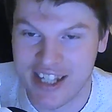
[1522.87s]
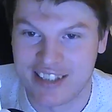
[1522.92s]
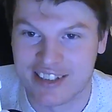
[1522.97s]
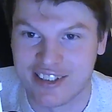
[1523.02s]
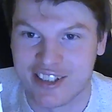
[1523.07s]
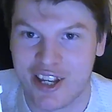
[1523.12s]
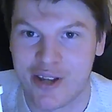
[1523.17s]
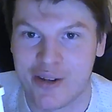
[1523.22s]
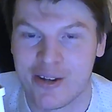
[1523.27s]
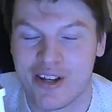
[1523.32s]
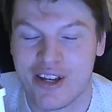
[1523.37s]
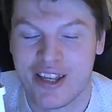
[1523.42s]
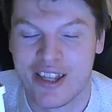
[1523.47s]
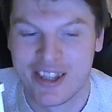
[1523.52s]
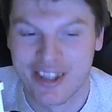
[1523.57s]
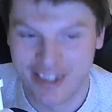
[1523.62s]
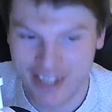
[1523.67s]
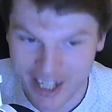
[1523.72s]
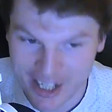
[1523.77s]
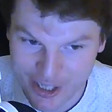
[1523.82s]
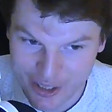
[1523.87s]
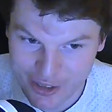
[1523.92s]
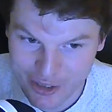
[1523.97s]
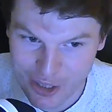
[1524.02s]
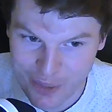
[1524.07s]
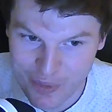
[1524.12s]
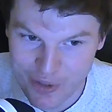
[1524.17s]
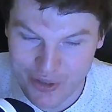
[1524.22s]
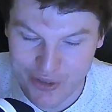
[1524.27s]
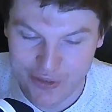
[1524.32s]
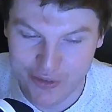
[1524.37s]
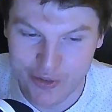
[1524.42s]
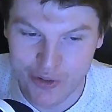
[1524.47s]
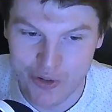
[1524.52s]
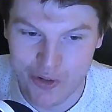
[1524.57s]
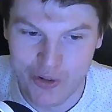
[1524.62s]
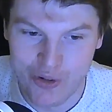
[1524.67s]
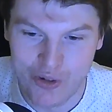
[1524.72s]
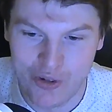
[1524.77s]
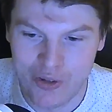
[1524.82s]
So thank you so much
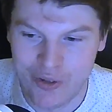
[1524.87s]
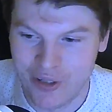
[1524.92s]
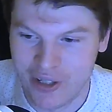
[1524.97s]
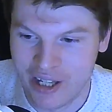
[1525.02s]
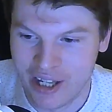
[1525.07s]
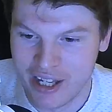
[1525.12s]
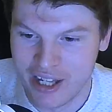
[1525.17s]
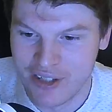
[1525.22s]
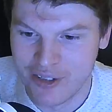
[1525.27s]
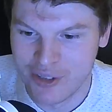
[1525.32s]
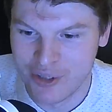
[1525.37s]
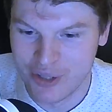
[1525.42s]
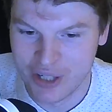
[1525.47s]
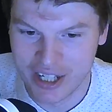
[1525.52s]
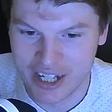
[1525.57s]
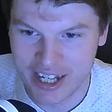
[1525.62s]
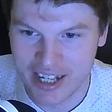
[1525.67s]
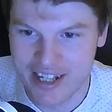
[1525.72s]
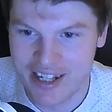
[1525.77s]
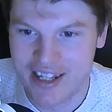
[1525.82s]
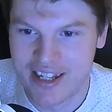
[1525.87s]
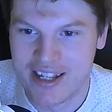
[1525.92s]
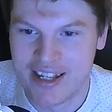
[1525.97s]
for tuning in.